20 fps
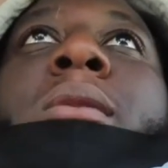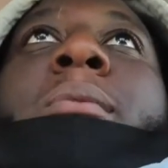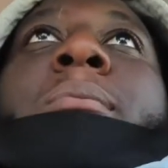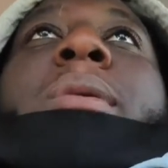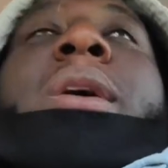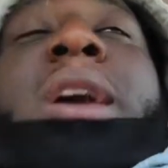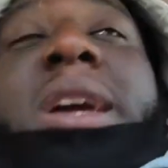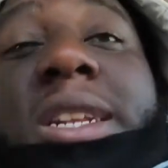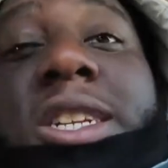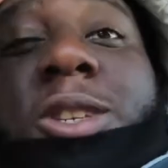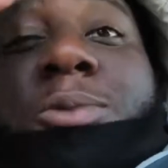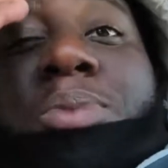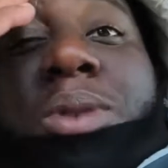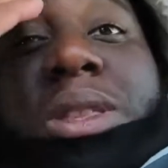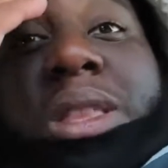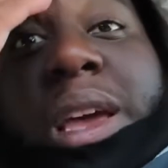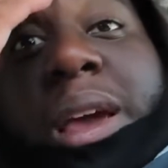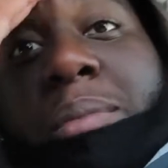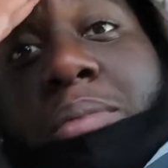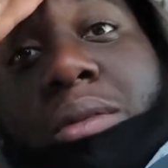But he just
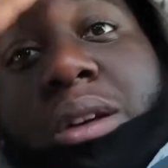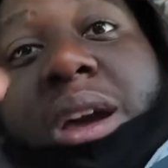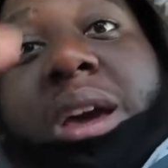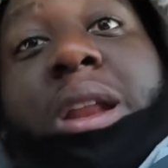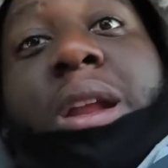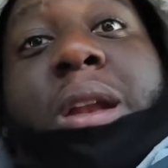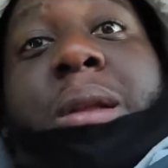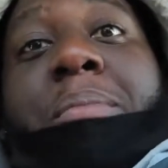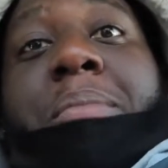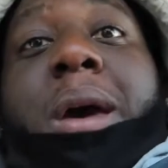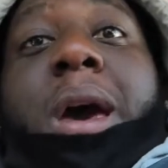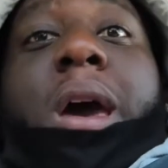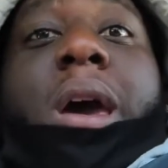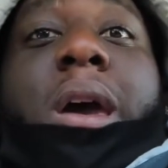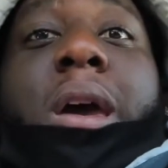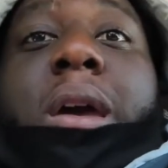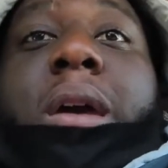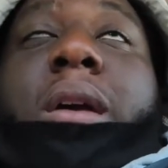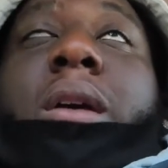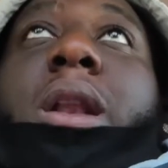put their bread in a
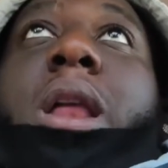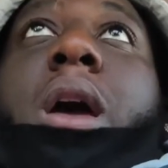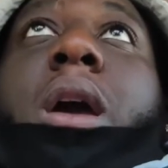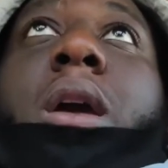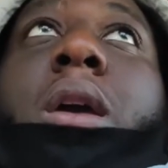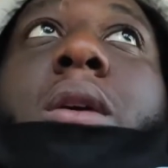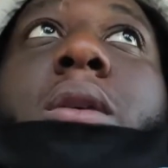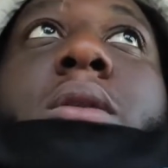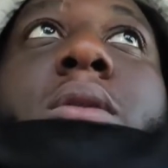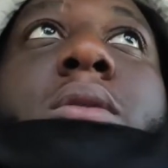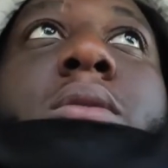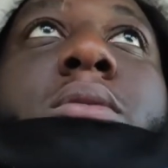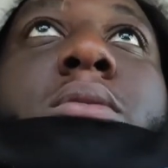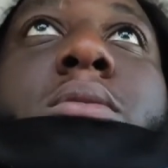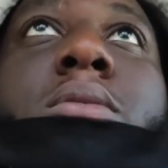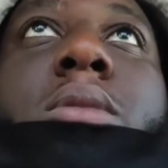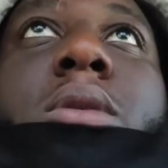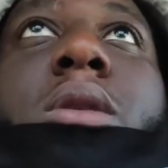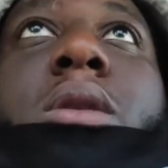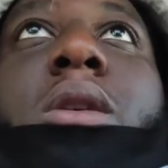bag. Like,
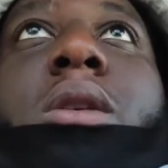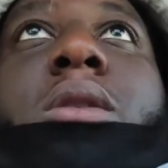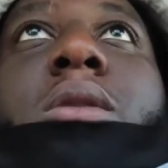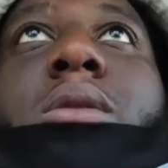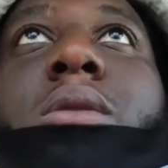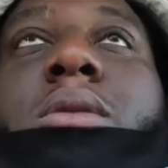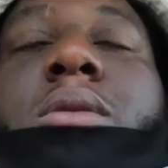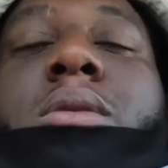nigga.